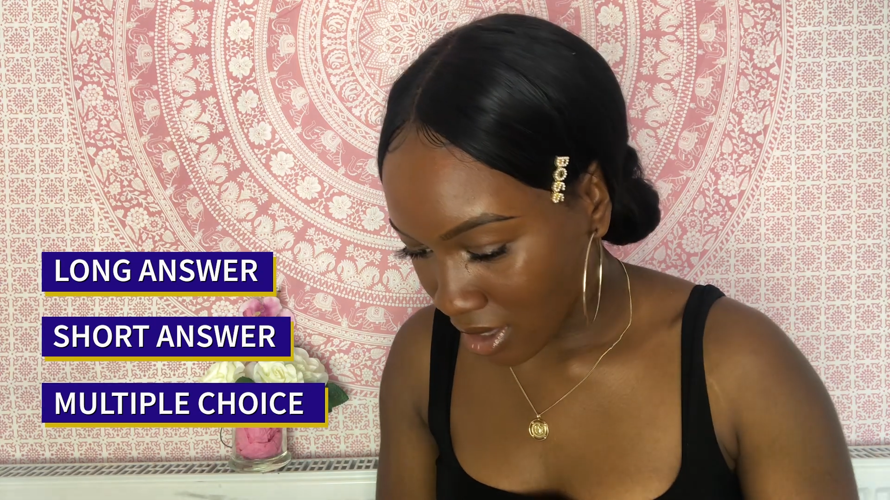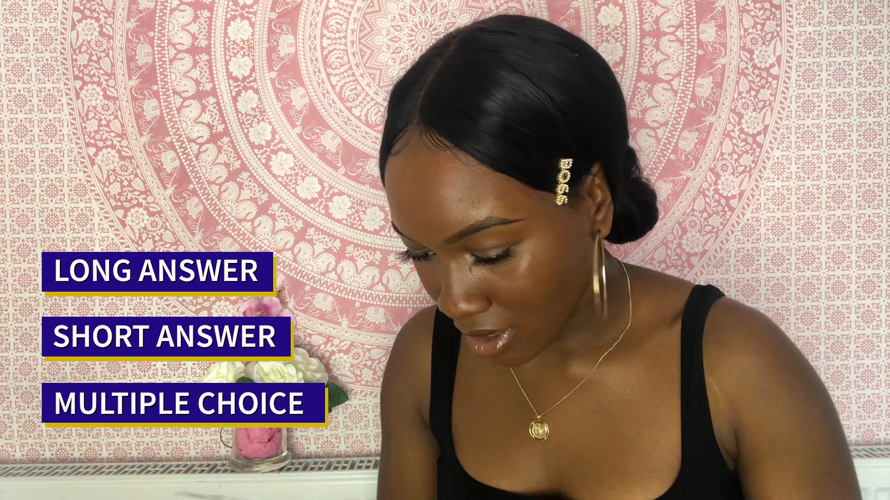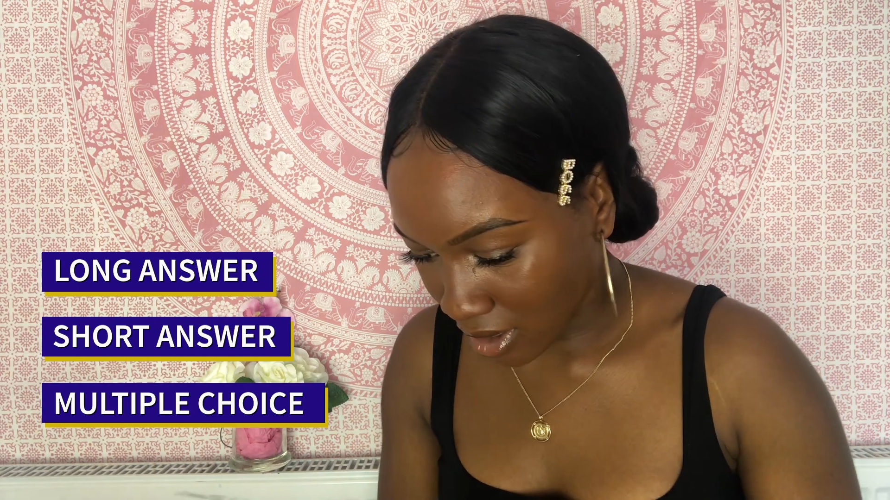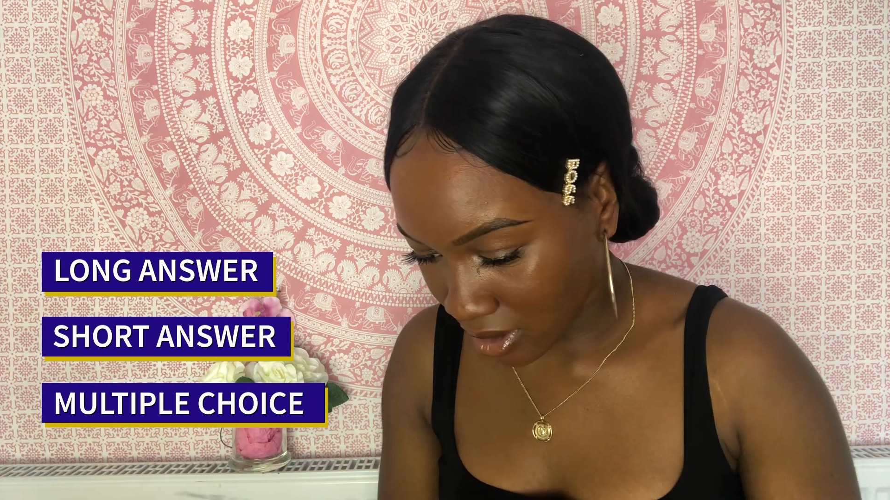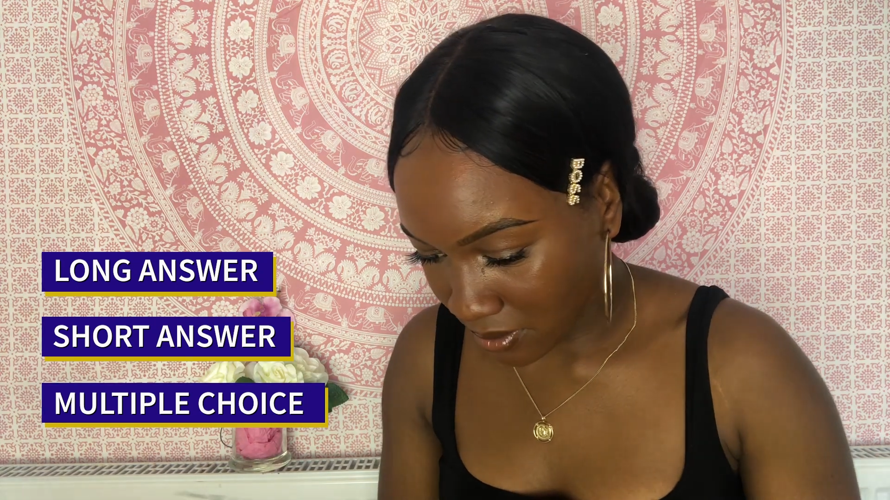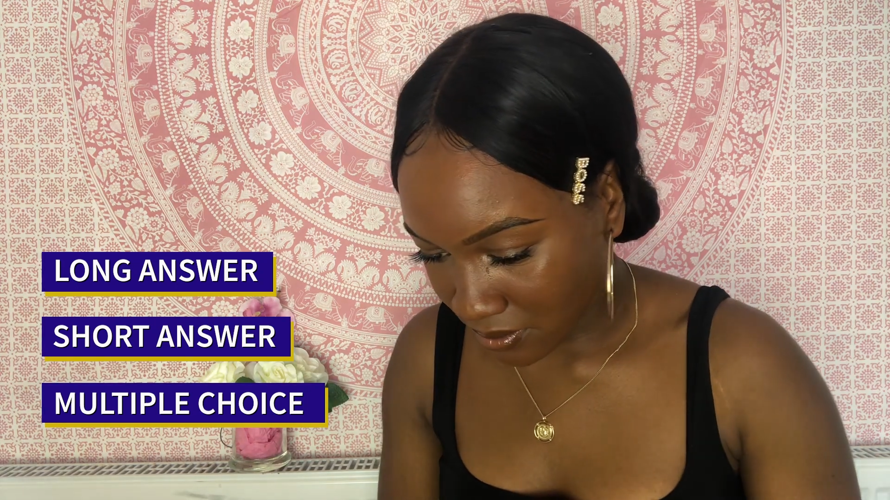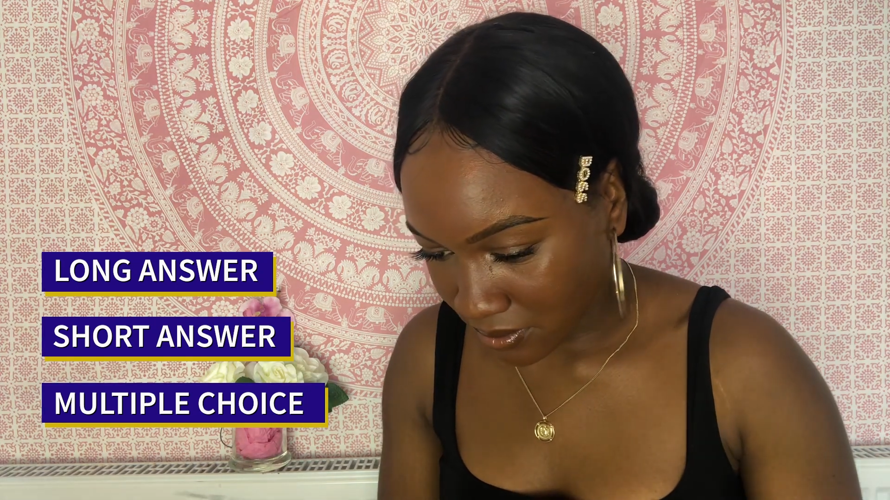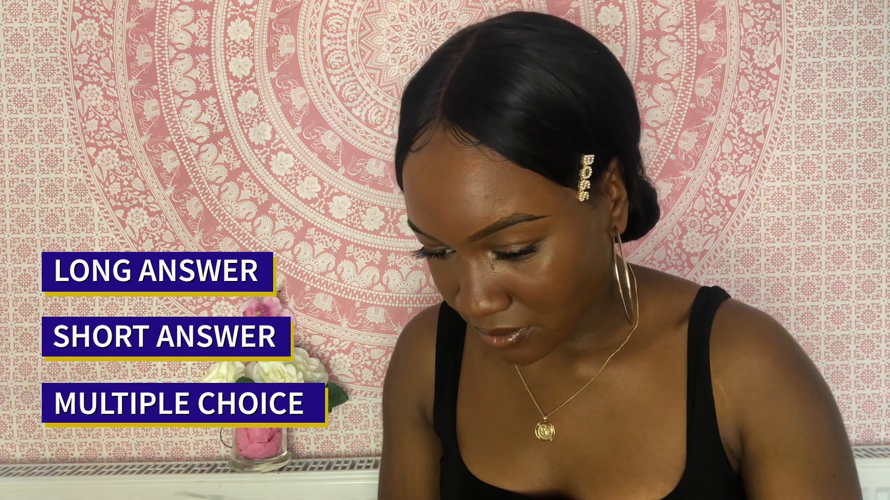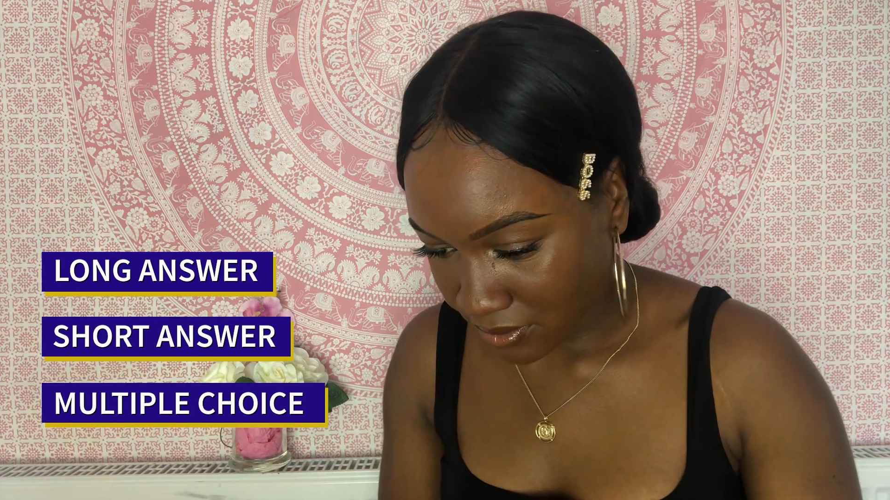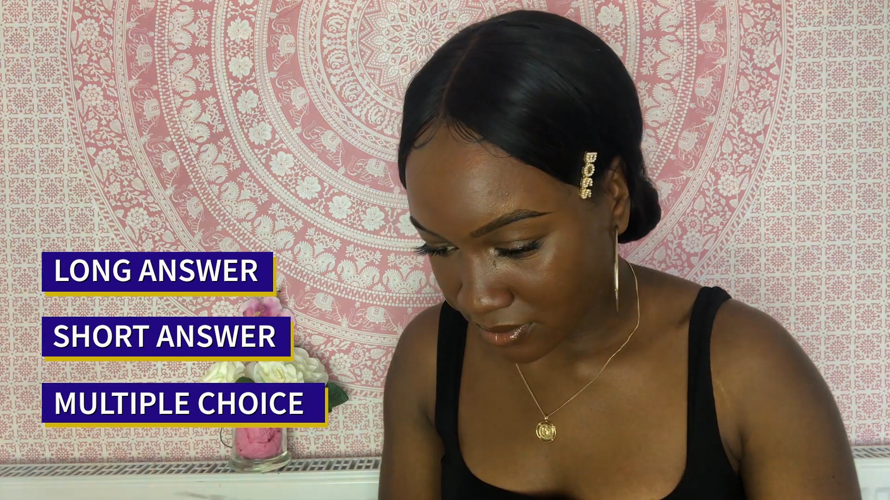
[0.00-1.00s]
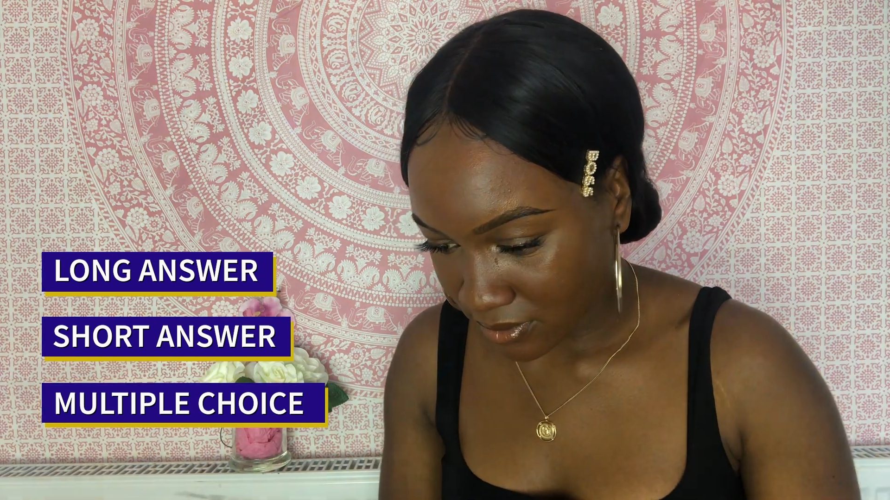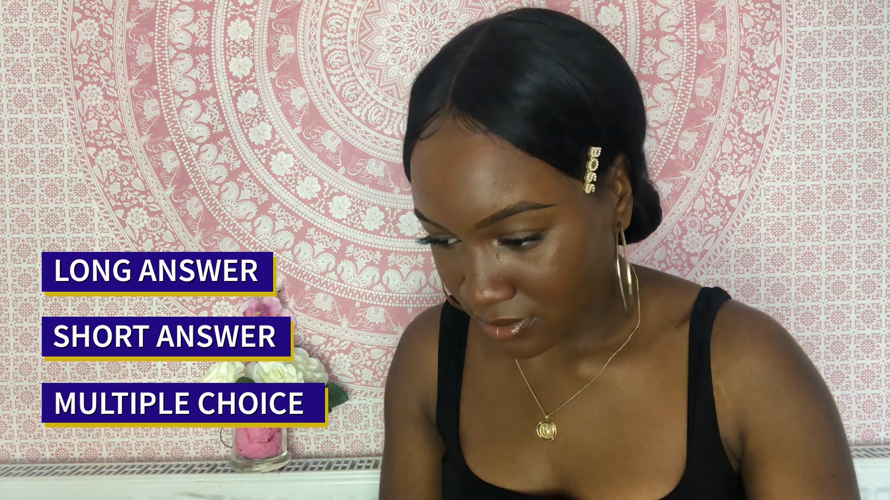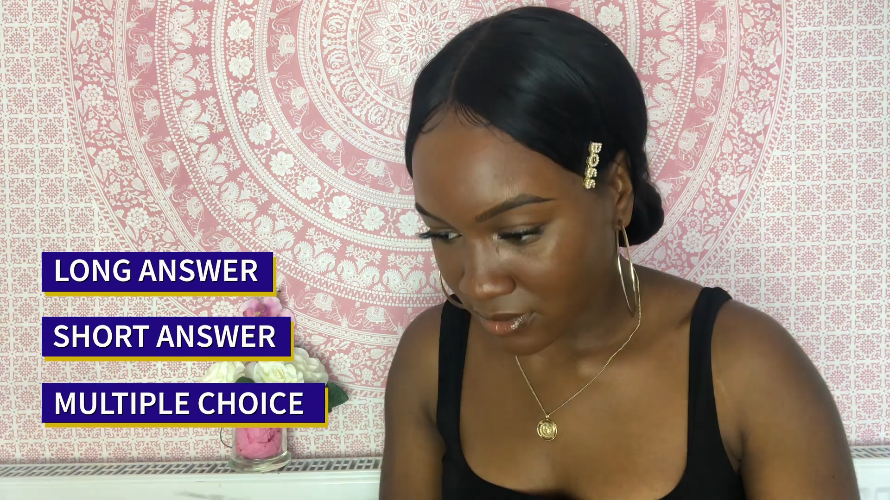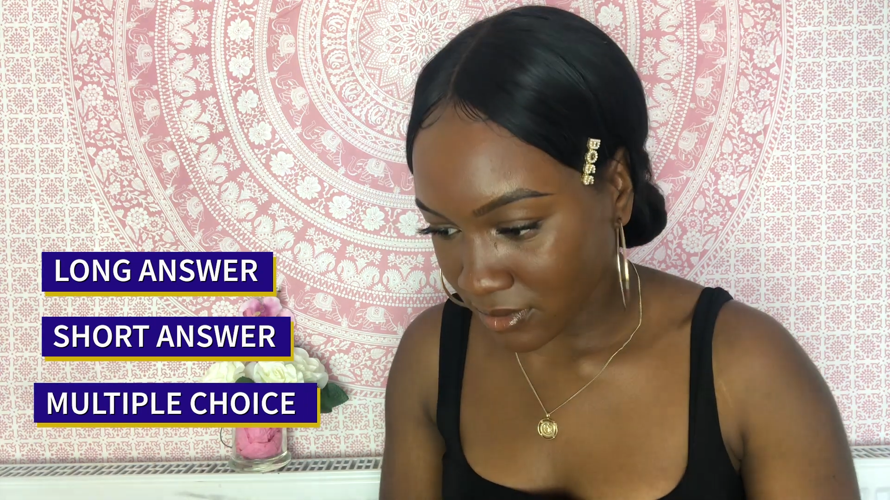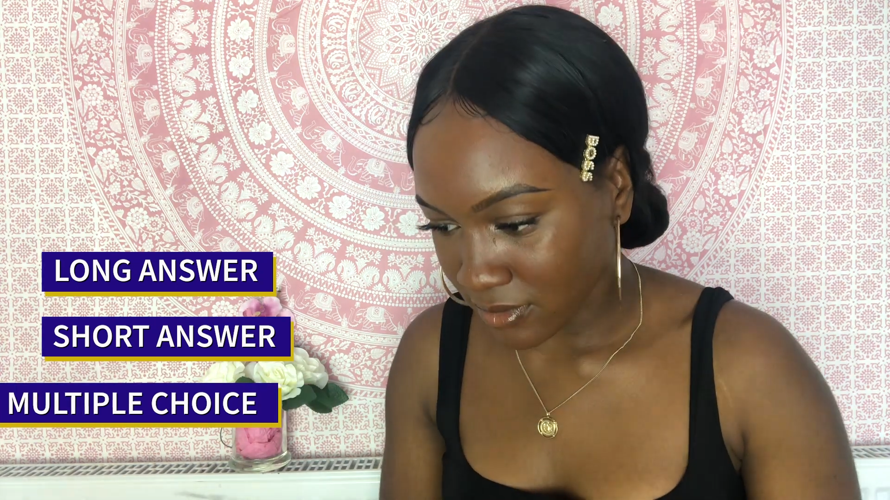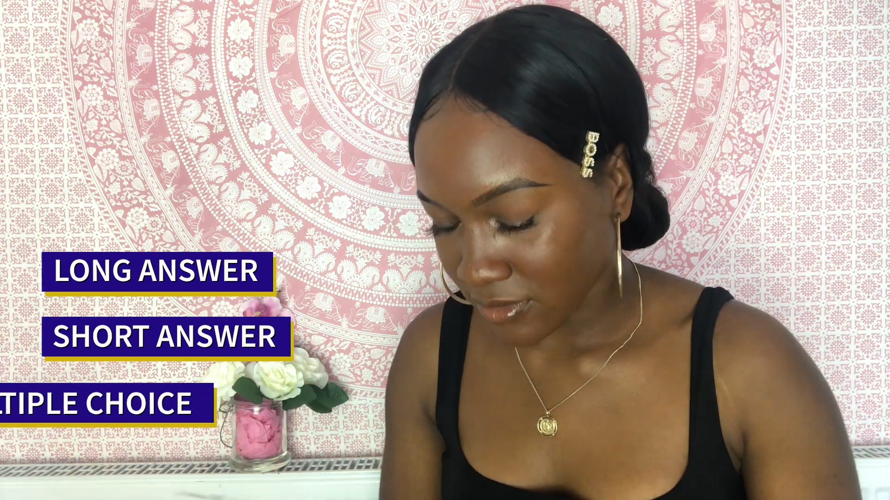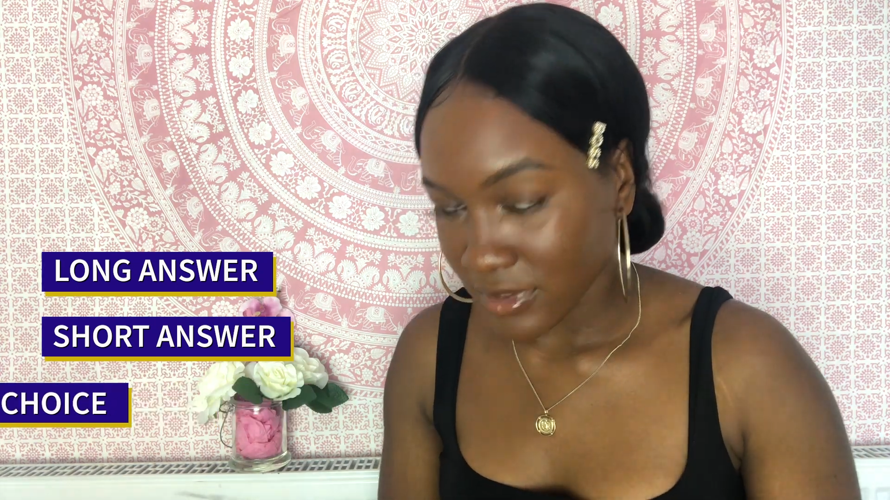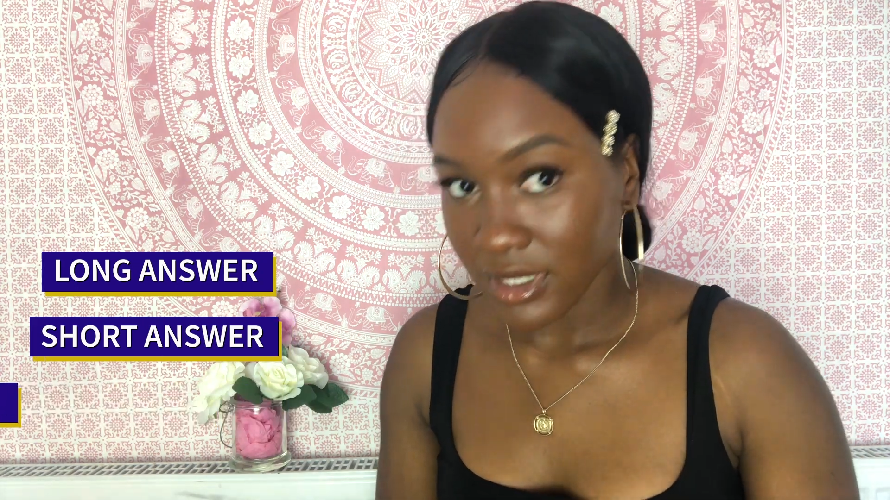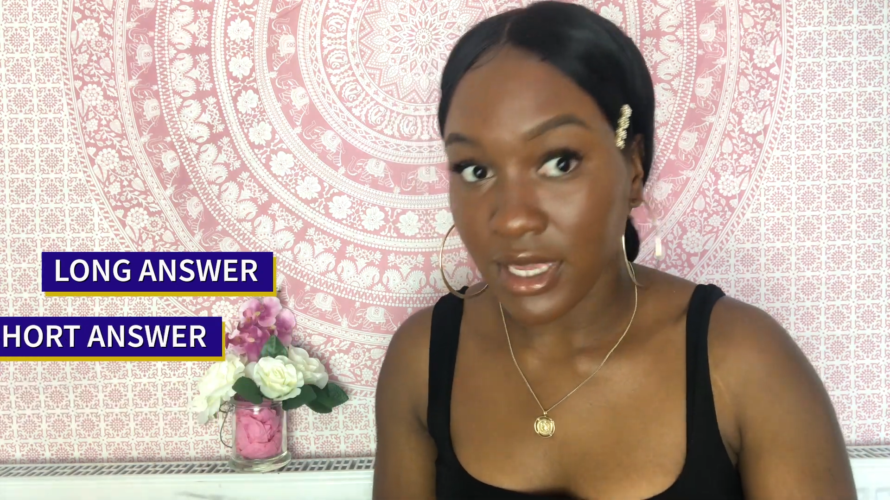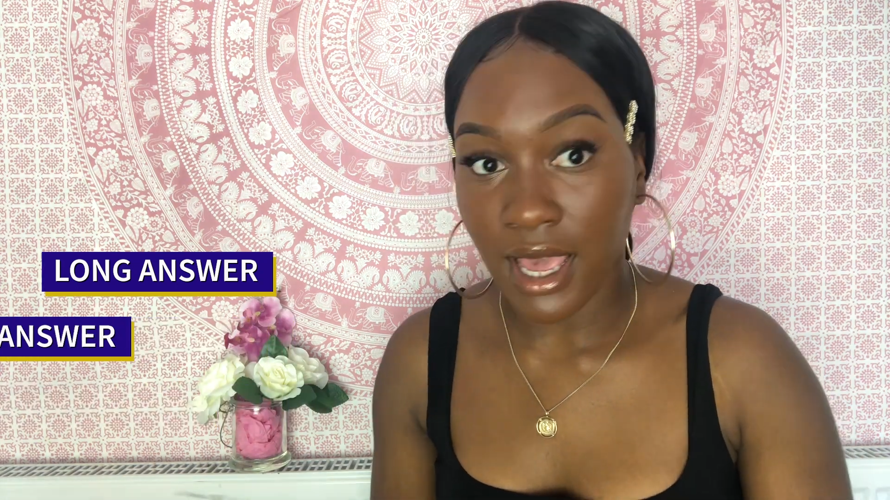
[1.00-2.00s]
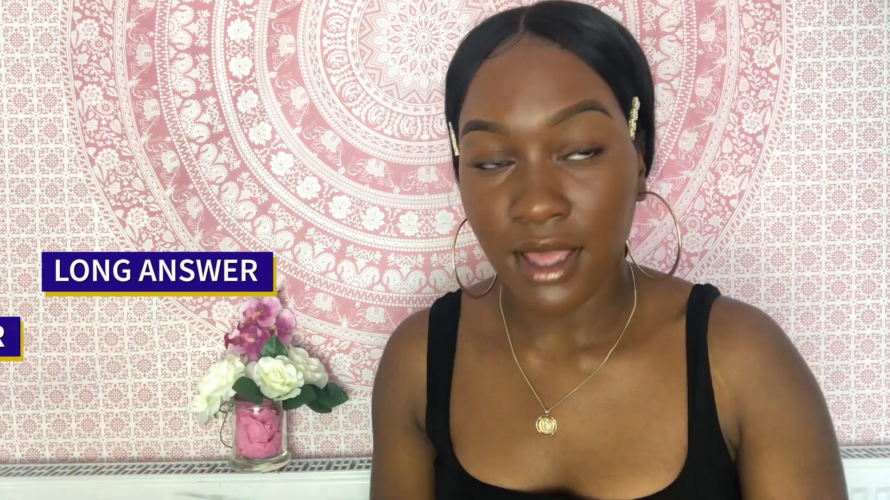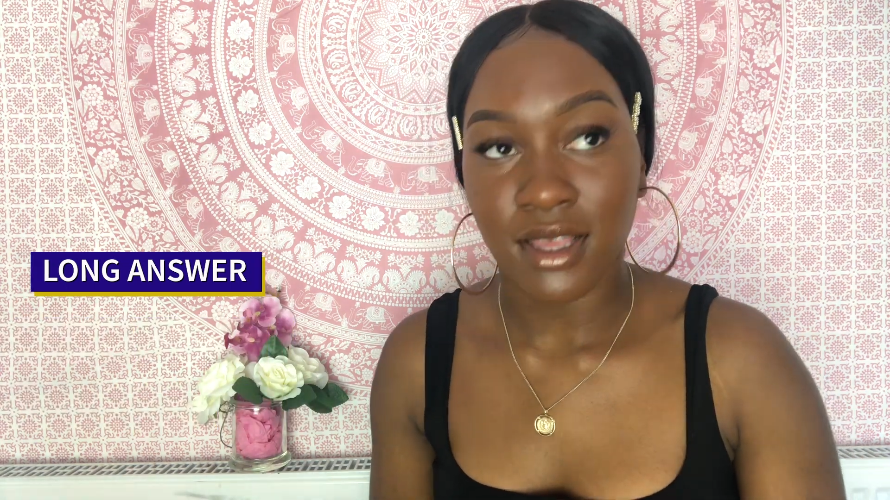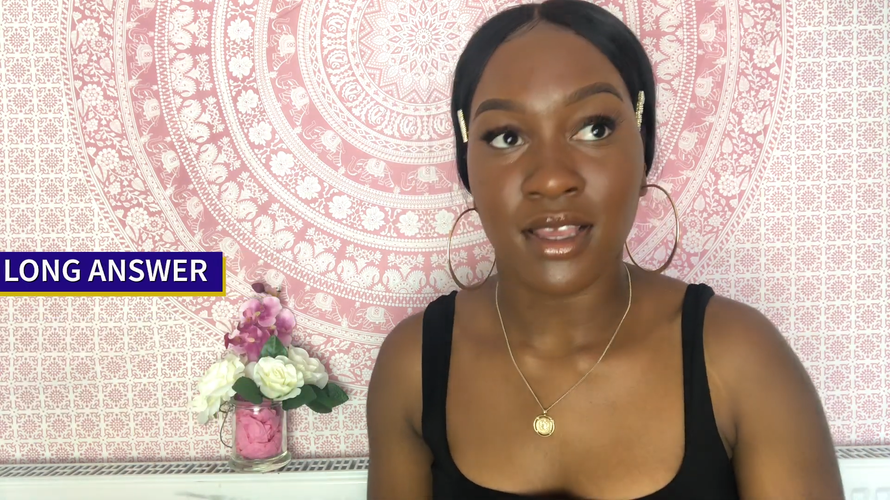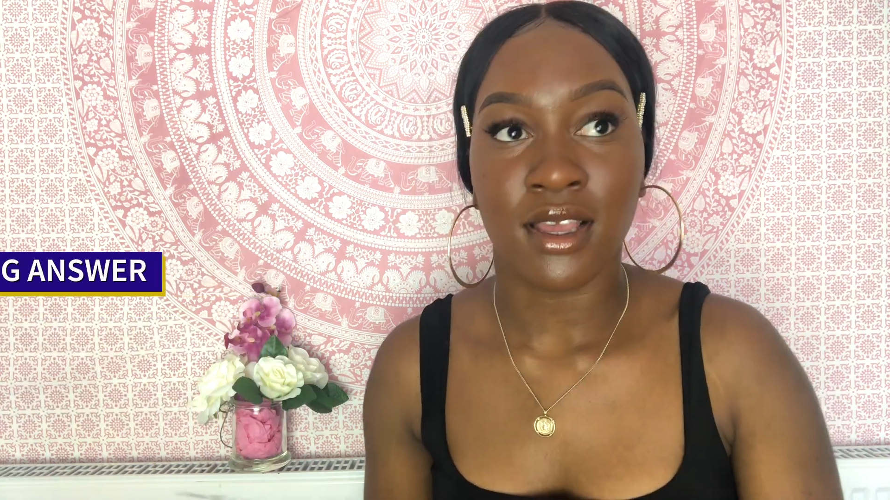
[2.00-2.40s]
Um, yeah.